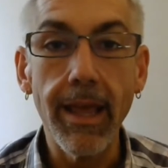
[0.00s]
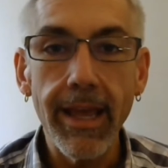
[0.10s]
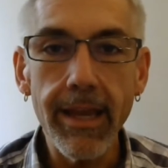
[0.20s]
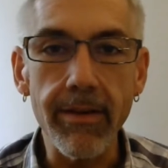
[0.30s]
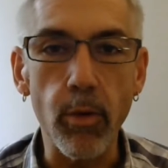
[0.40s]

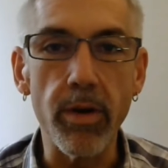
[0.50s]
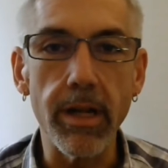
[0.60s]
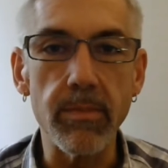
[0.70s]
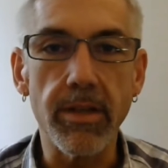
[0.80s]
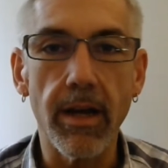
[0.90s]
Hey everyone,
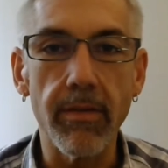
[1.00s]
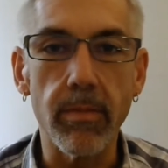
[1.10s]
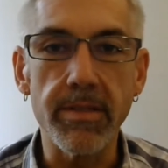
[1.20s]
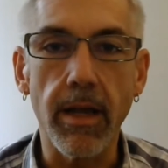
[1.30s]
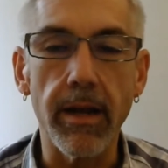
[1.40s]
I'm Scotty from
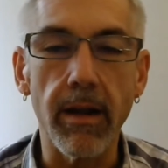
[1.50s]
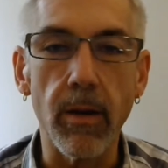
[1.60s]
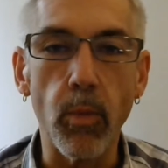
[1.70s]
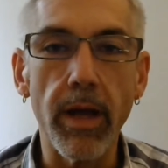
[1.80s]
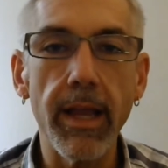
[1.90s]
Skotti
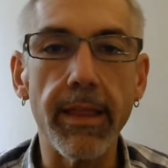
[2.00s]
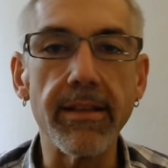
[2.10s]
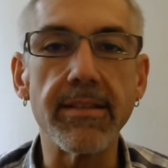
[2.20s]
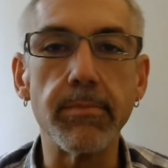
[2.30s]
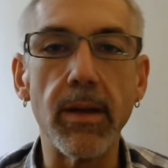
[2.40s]
RNY, and
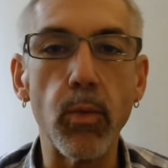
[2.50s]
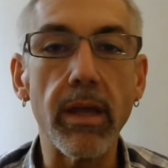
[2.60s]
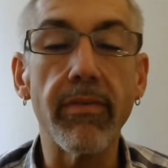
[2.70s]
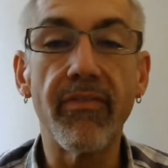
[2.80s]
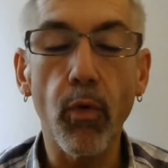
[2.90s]
this is my
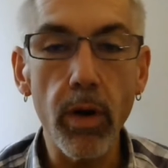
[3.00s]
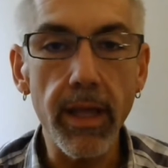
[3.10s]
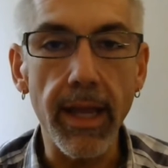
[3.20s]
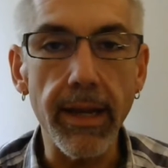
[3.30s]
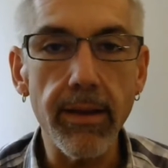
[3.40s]
week
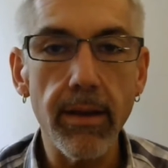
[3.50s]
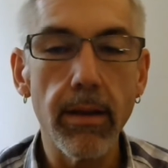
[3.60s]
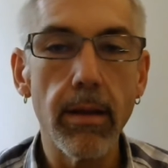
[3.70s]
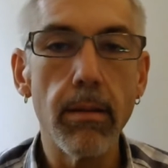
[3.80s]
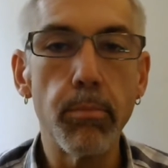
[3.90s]
48
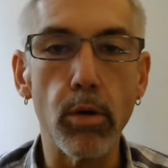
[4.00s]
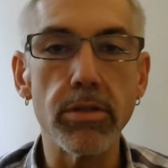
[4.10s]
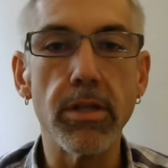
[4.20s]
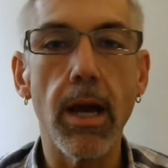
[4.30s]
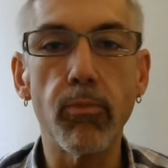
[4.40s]

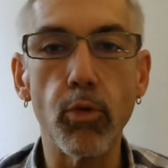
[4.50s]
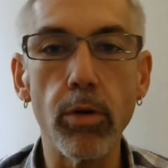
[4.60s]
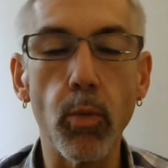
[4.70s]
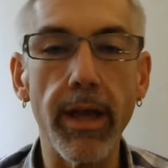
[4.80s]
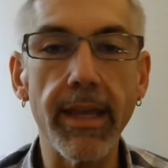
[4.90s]
post-op
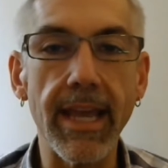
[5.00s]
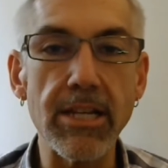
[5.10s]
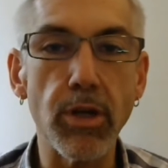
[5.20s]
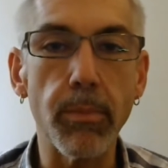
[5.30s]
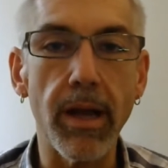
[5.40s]
Roux-en-Y
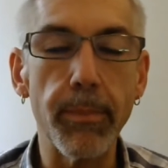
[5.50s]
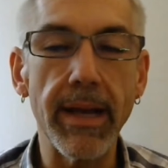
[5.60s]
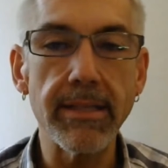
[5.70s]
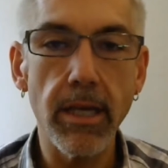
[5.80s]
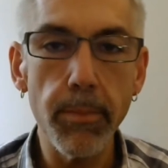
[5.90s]
gastric
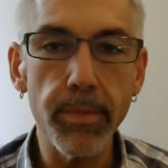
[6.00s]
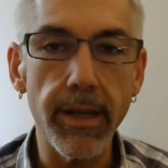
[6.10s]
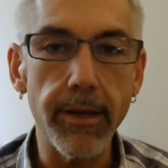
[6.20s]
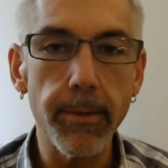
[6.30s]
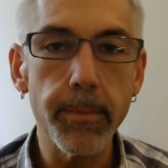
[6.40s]
bypass
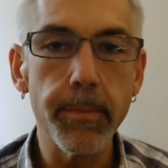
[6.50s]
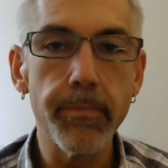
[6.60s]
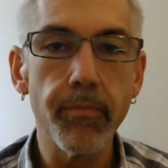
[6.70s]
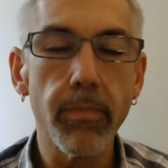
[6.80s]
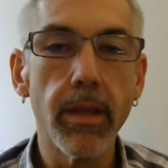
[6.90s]
update.
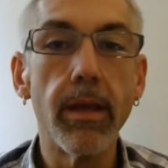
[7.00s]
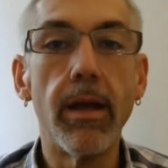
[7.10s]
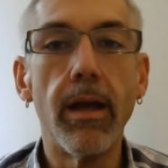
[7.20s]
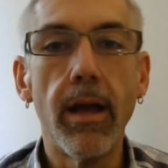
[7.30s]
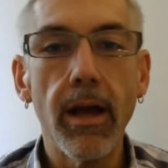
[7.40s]

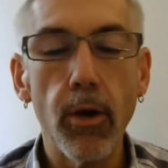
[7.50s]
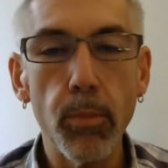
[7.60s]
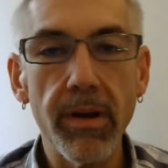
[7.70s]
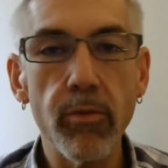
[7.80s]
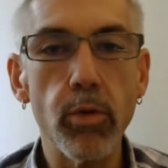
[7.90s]
I hope
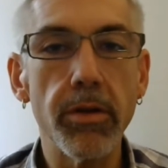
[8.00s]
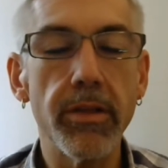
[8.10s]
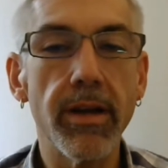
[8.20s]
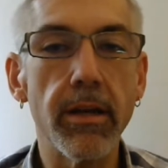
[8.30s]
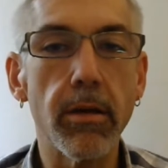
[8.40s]
everyone out
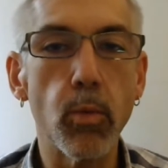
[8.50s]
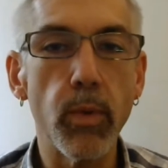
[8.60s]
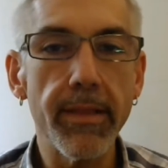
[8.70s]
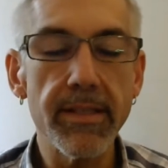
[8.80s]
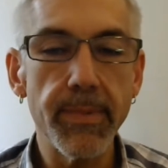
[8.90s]
there had a good
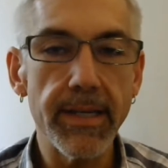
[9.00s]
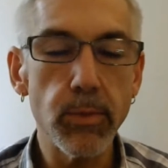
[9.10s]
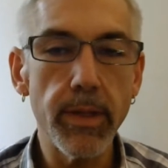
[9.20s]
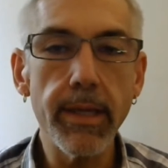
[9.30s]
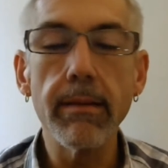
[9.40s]
week this past
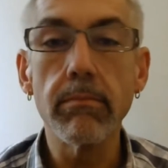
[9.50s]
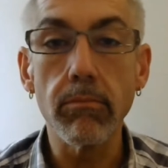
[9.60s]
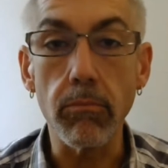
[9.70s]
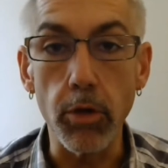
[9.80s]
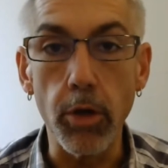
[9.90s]
week.
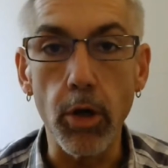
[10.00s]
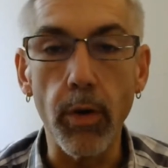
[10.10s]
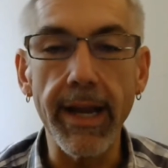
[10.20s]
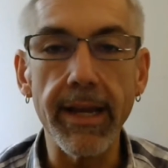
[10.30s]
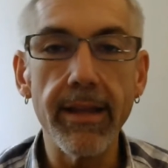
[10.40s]
You know
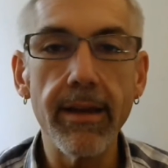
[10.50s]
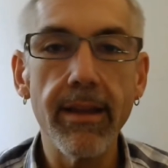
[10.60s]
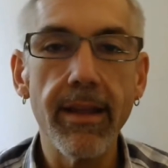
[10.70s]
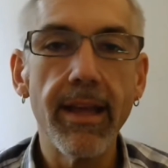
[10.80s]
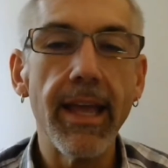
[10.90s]
I did.
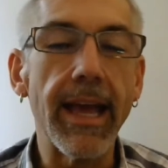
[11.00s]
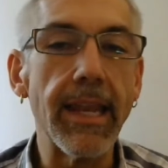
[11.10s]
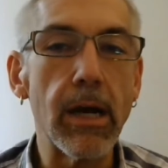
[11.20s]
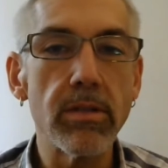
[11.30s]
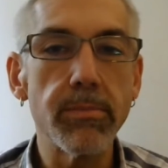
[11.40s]
And
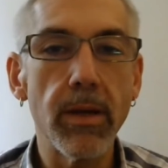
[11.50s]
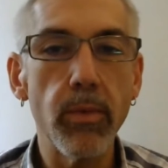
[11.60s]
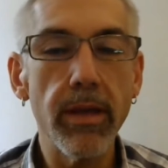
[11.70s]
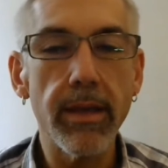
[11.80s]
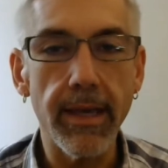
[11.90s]
how was my
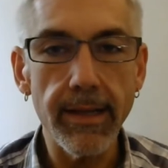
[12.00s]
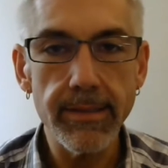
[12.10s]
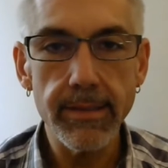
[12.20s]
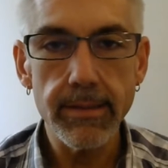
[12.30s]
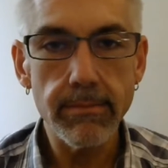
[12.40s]
week?
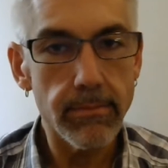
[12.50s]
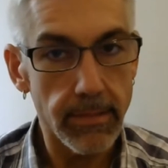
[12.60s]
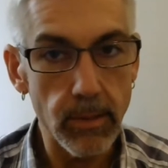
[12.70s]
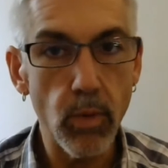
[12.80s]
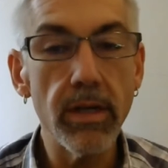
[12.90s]
Yes,
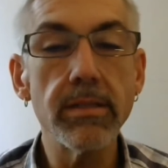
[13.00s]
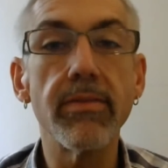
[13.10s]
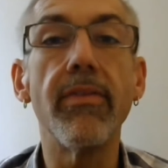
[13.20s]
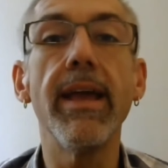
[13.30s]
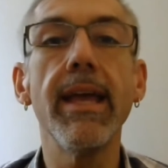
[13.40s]
it was
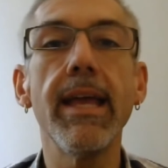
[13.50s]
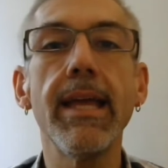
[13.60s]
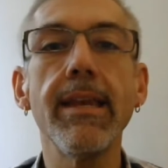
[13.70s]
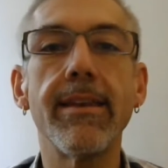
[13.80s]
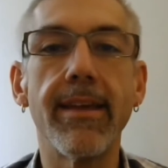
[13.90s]

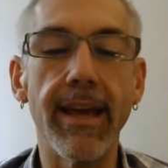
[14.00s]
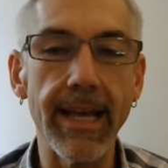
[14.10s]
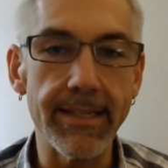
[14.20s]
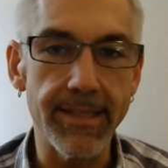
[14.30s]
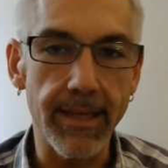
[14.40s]

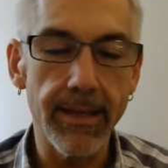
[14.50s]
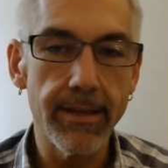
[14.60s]
fantastic.